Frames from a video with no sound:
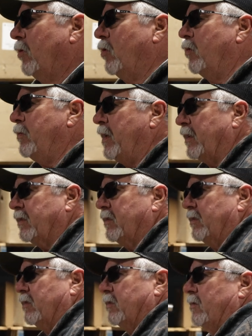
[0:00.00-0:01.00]
Roto-Mix
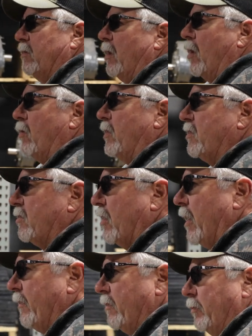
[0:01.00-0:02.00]
has always
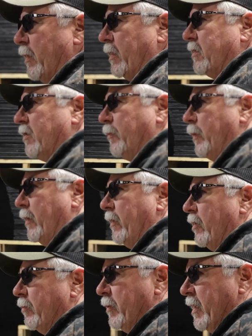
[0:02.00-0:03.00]
strived to be a
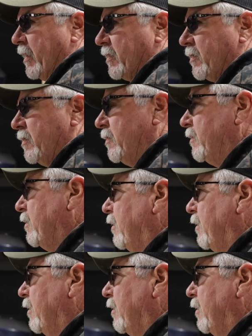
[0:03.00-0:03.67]
superior mix.